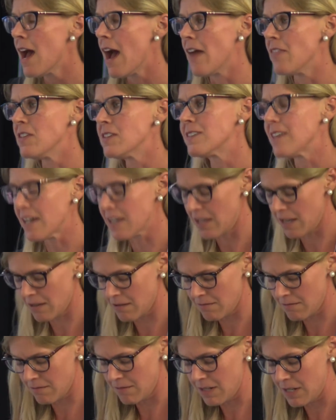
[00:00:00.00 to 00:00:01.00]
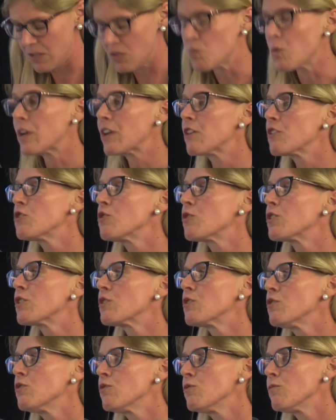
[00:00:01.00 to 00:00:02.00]
And the second is, what are
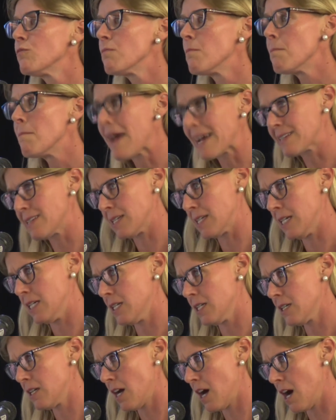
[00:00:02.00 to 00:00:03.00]
your Mexican